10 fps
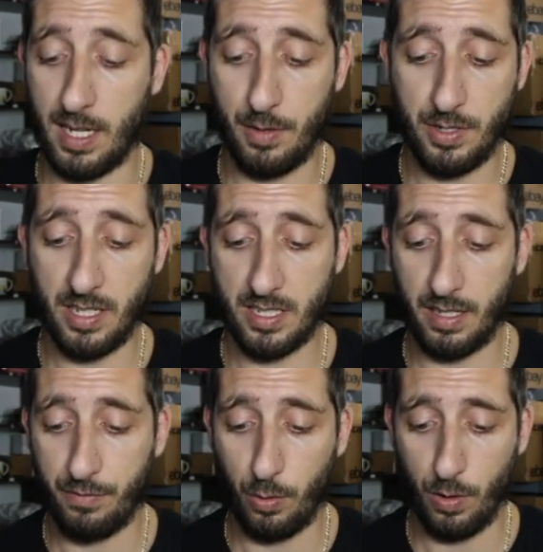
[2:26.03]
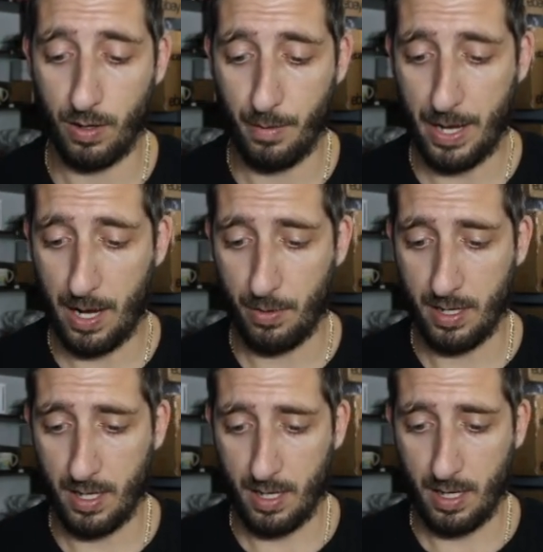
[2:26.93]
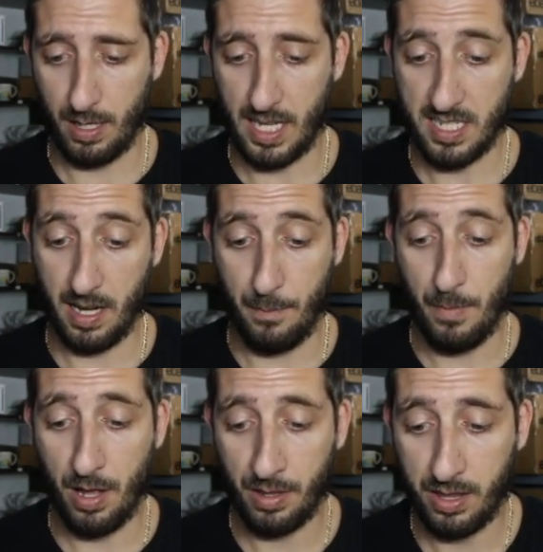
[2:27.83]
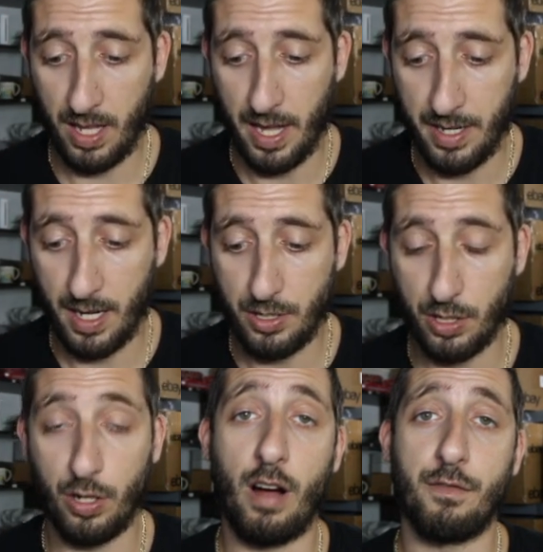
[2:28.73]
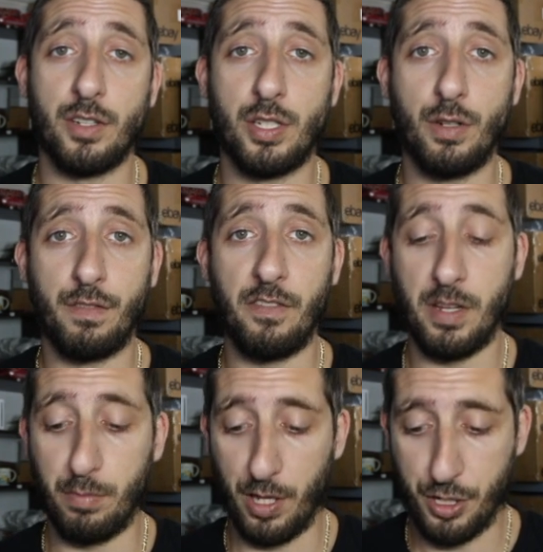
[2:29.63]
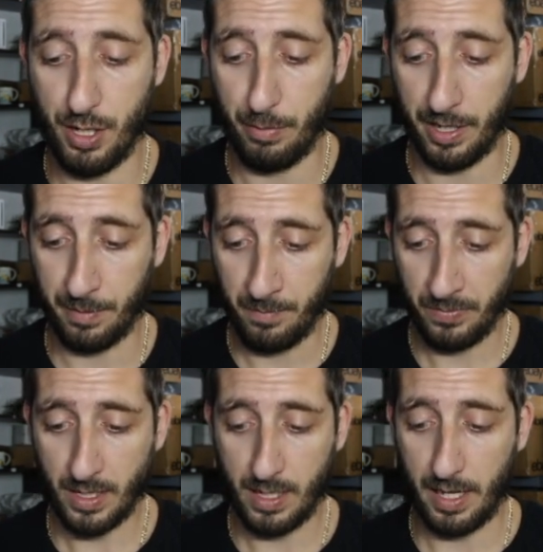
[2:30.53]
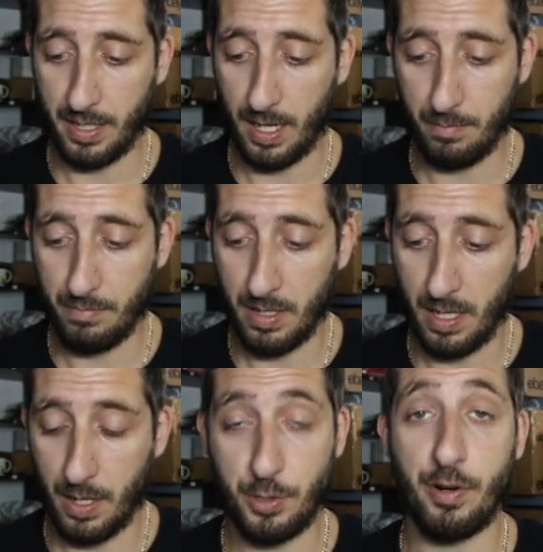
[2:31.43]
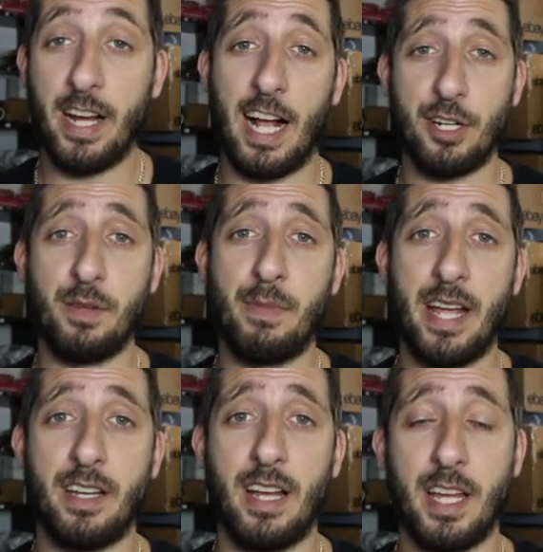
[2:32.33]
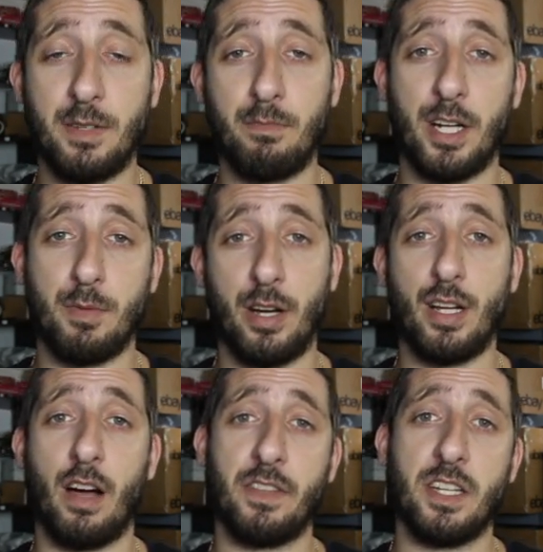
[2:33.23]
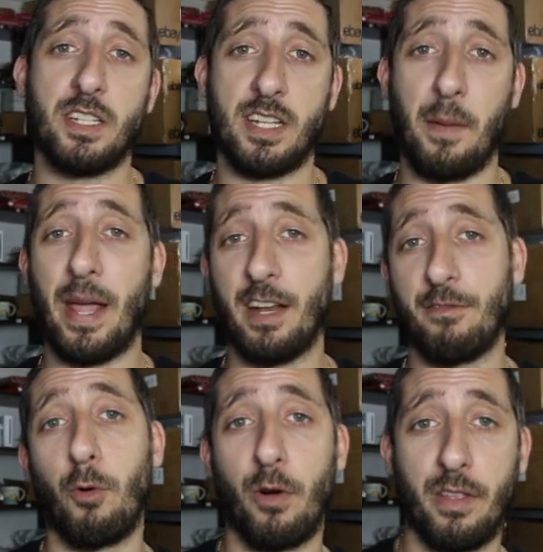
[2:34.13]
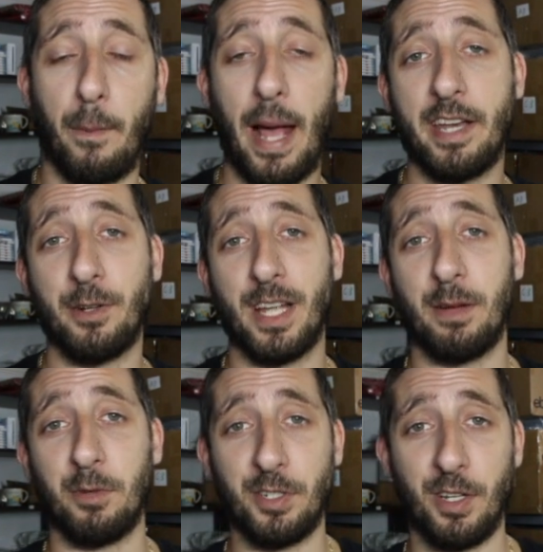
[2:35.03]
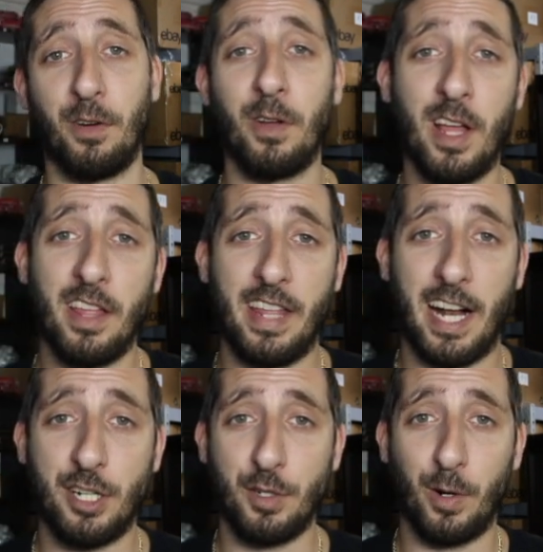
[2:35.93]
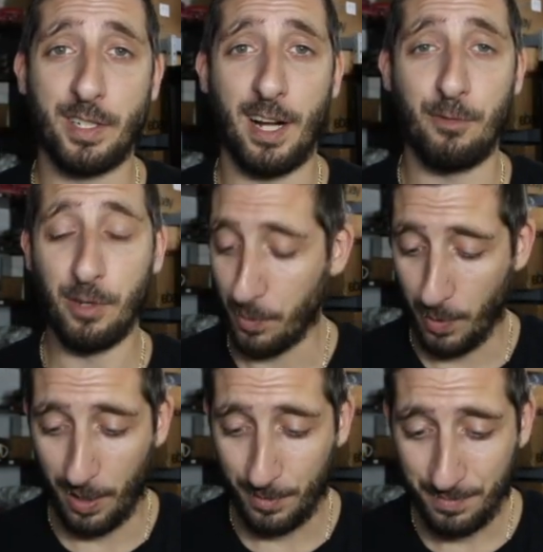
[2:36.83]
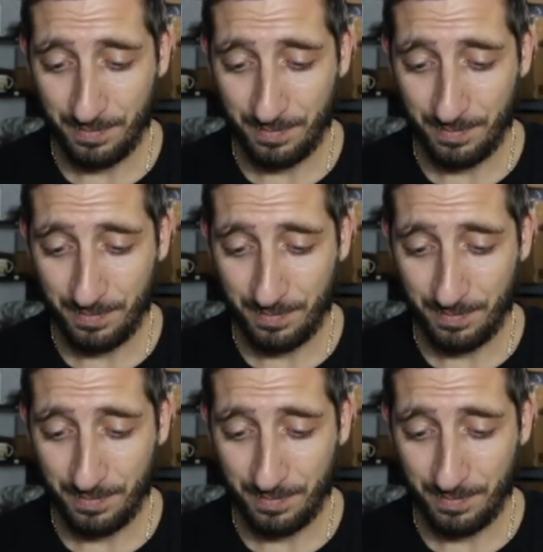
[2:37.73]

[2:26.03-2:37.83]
It was listed for about less than a month, and took an offer of $250 plus shipping. And it was great. I actually made as much money off this as I paid for the patio table, so that actually worked out really well.